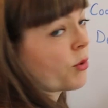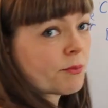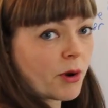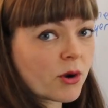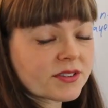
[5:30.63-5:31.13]
you
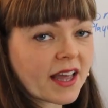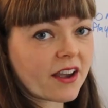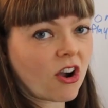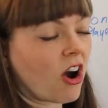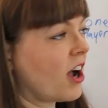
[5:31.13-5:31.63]
impose
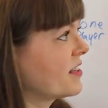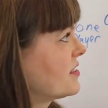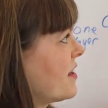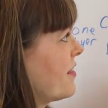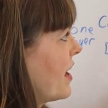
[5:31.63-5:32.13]
that
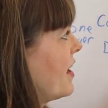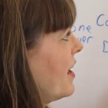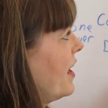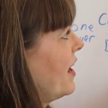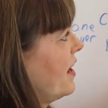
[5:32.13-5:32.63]
cost,
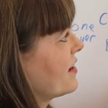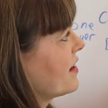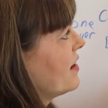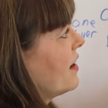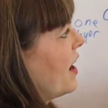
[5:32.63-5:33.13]
then it
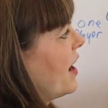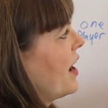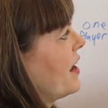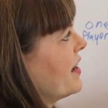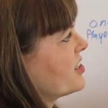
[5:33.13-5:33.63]
uh,